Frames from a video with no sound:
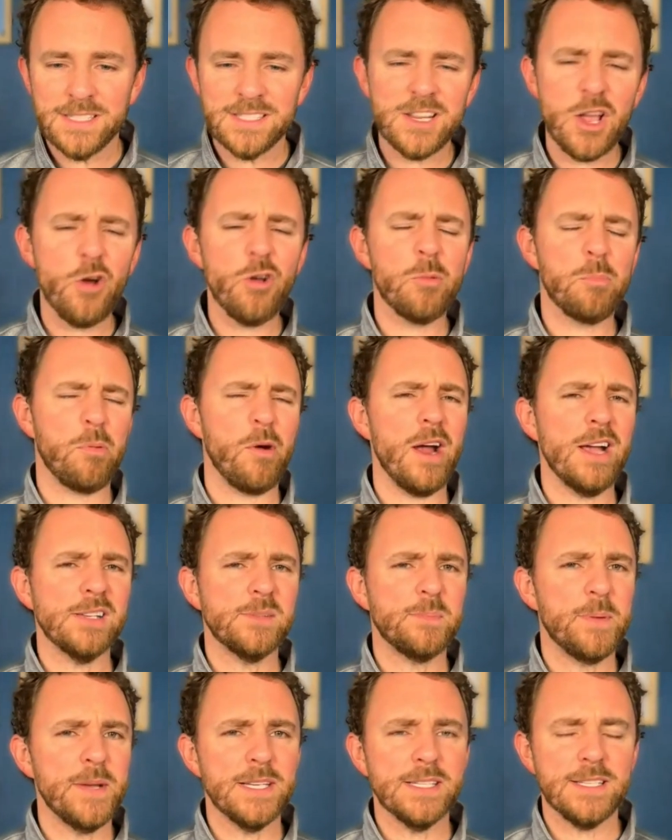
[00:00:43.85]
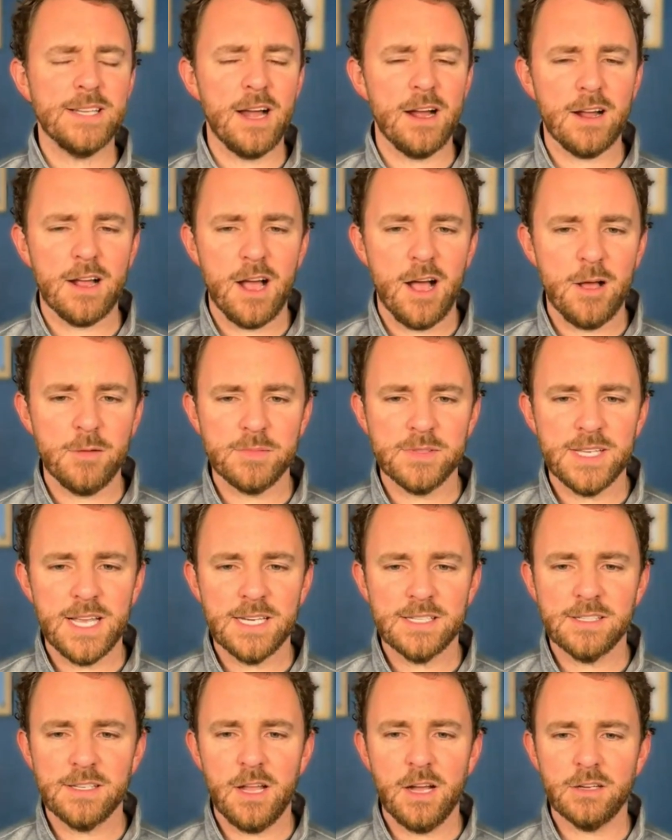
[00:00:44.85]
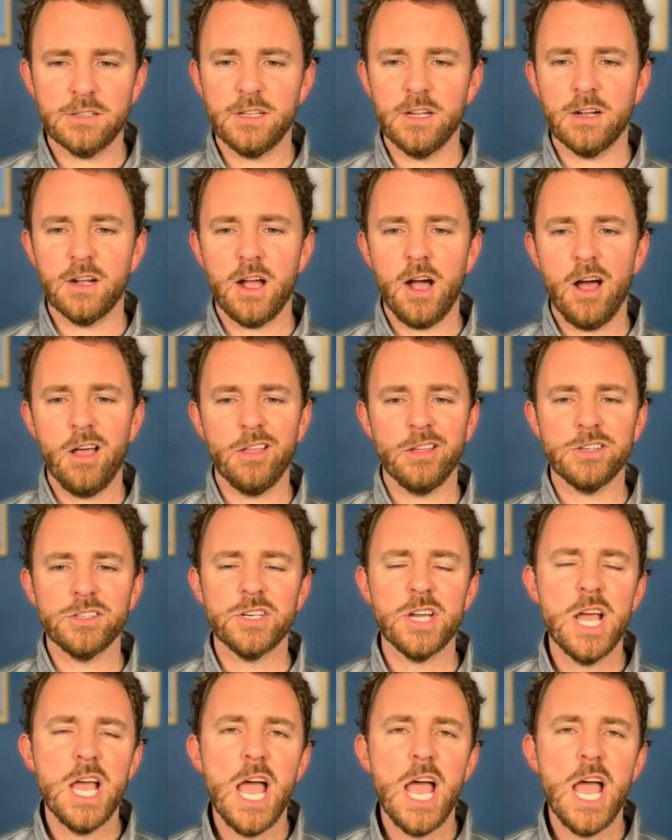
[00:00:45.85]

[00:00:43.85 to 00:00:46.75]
Go to prizepicks.com/lockedoncollege